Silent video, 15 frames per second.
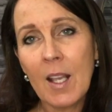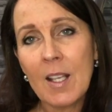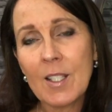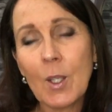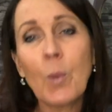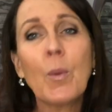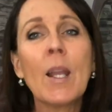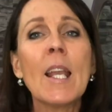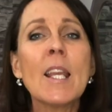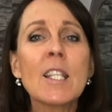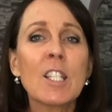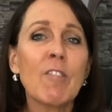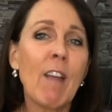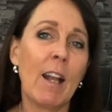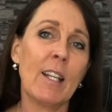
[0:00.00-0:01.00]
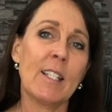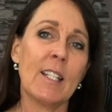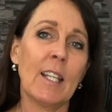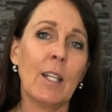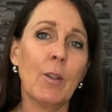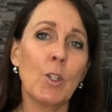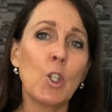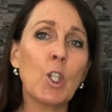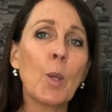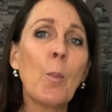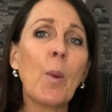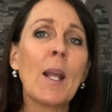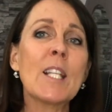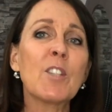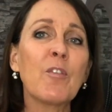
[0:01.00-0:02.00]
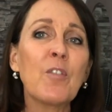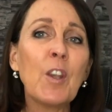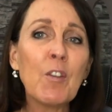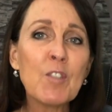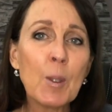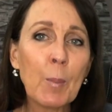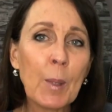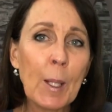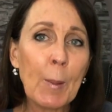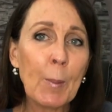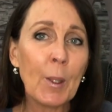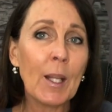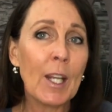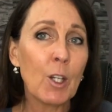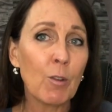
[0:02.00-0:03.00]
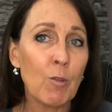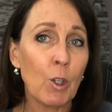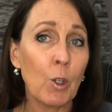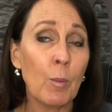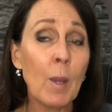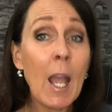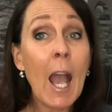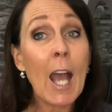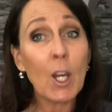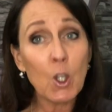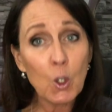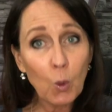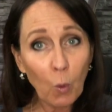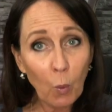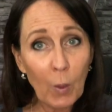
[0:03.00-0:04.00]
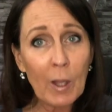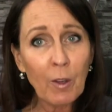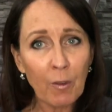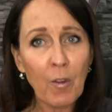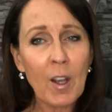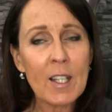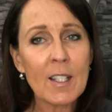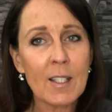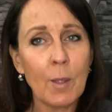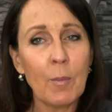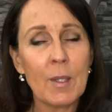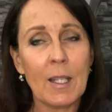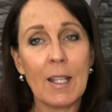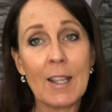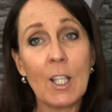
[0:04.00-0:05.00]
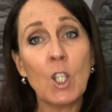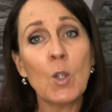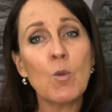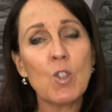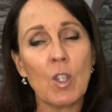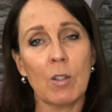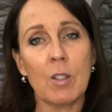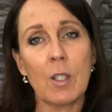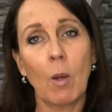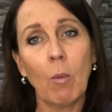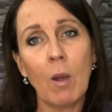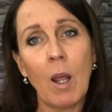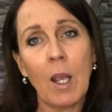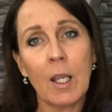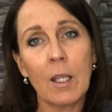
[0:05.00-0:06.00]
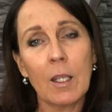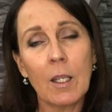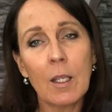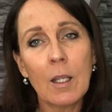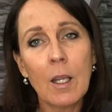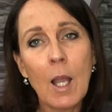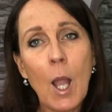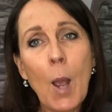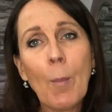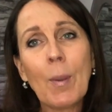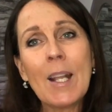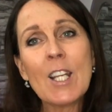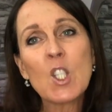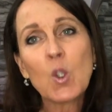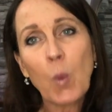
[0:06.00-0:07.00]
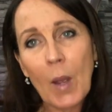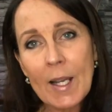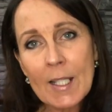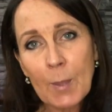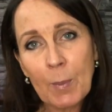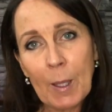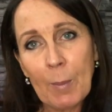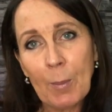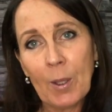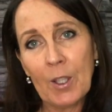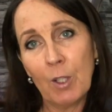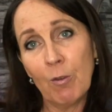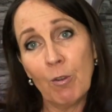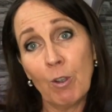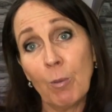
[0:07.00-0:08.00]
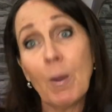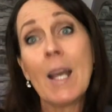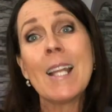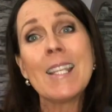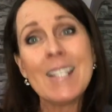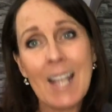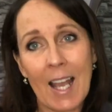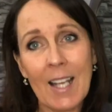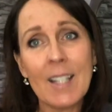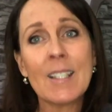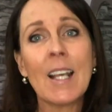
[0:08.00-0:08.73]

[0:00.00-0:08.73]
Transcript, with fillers: So here's the reality. You can place fifty people in a room and you will find somebody that you just don't like. Place twenty people in a room and yes,